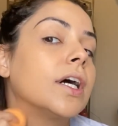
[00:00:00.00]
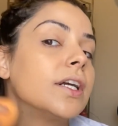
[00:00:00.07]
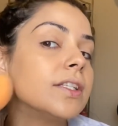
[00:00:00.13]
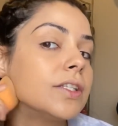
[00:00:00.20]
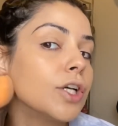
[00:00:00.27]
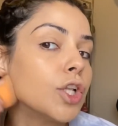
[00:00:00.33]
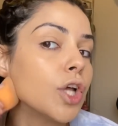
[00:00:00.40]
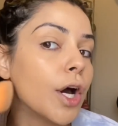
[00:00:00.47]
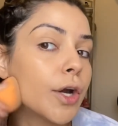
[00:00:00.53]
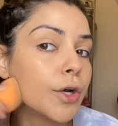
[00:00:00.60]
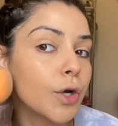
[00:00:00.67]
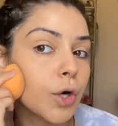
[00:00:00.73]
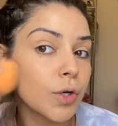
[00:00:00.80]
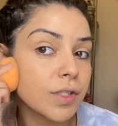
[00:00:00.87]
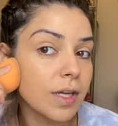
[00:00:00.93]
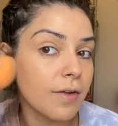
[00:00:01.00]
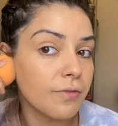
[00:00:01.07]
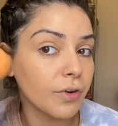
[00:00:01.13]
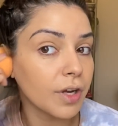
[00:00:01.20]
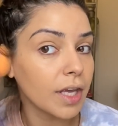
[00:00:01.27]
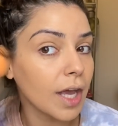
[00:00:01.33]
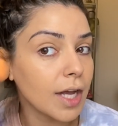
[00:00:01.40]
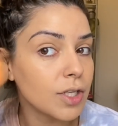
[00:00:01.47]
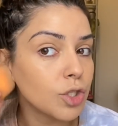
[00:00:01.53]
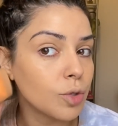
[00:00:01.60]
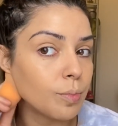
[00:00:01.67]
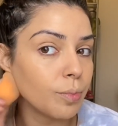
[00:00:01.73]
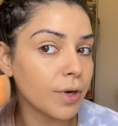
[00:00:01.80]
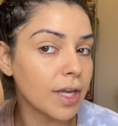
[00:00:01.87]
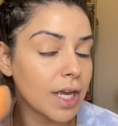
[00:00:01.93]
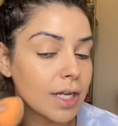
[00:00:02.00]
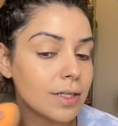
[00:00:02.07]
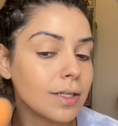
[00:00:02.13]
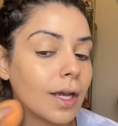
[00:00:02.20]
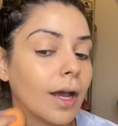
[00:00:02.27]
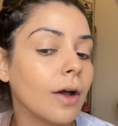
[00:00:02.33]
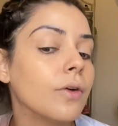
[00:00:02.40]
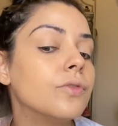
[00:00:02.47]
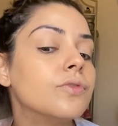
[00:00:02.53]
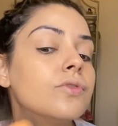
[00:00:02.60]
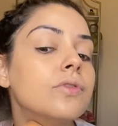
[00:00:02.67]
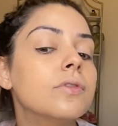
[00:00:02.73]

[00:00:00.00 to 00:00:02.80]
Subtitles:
I see a lot of girls that forget to bring it down